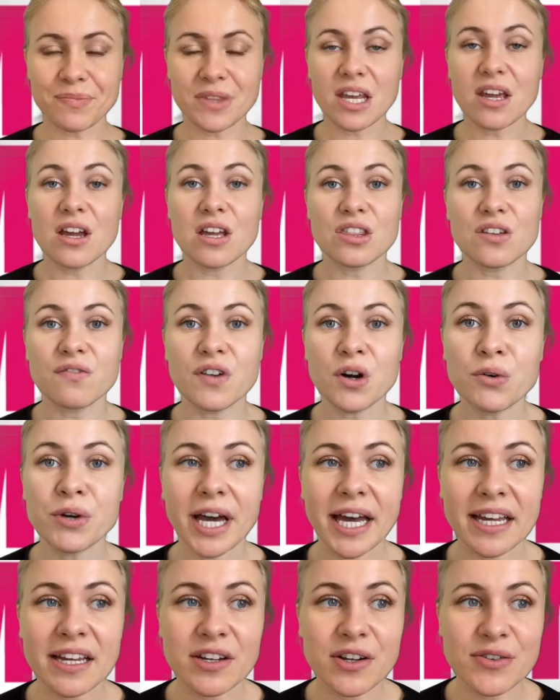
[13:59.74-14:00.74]
The
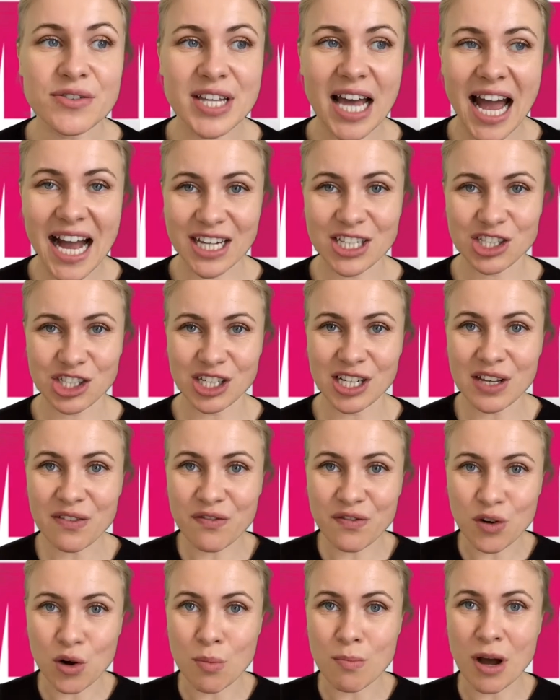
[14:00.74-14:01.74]
volcanoes actually
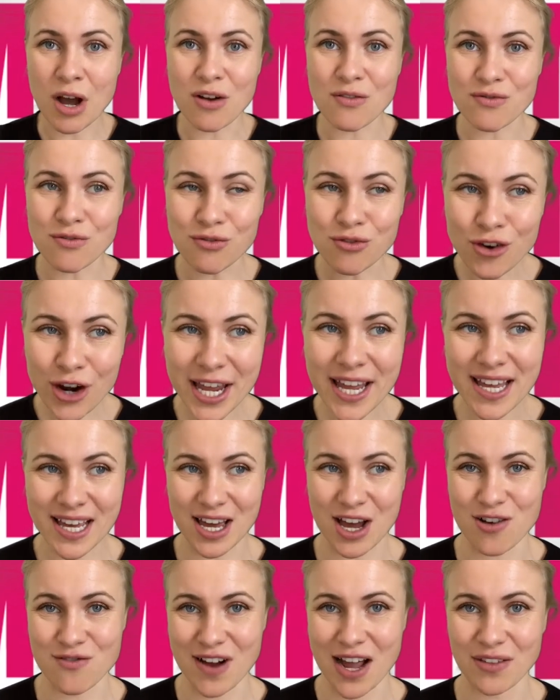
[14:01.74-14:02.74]
form a ring
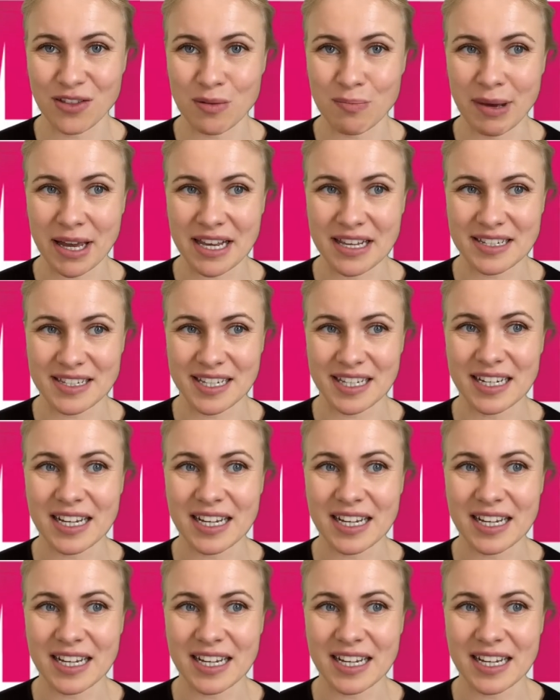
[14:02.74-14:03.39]
around the basin,